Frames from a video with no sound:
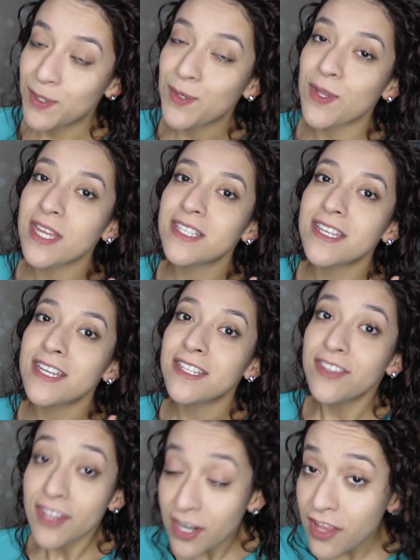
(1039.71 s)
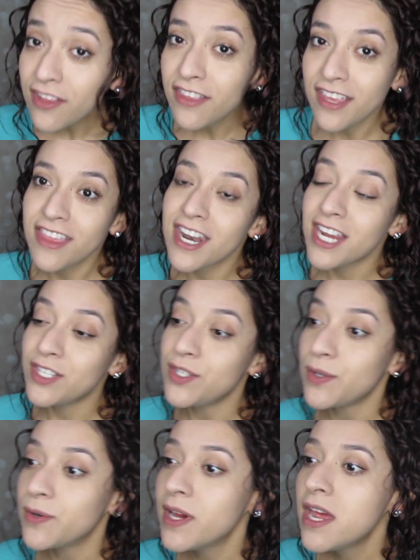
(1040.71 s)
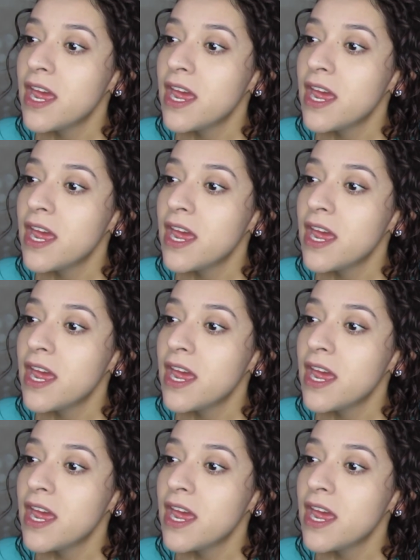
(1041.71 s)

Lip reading: So that's another thing that I do,